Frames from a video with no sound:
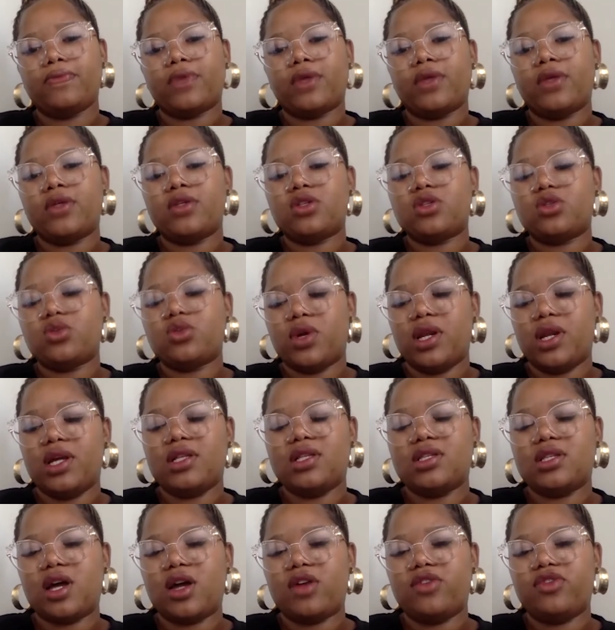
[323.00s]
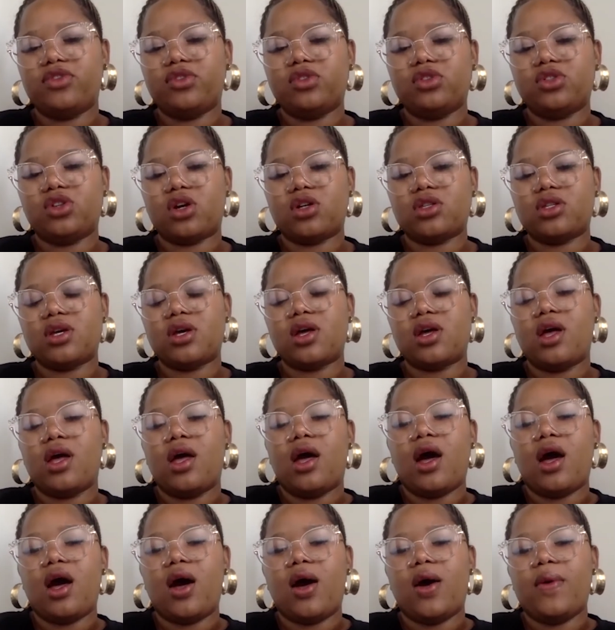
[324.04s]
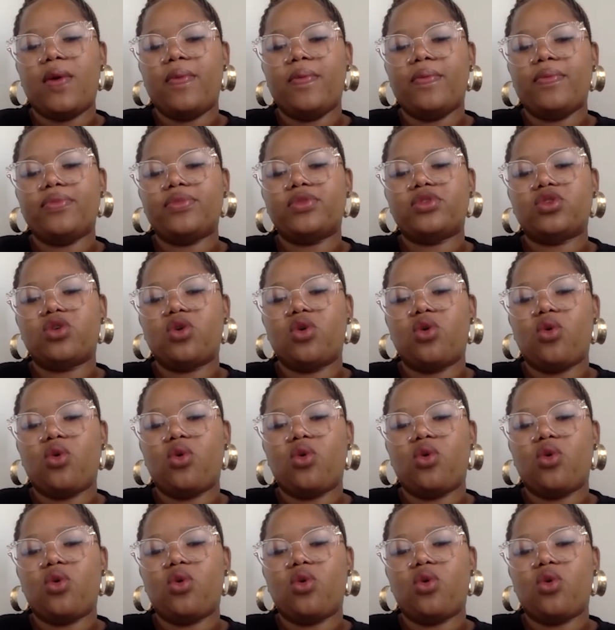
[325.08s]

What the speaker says: This is really insightful, Doctor. So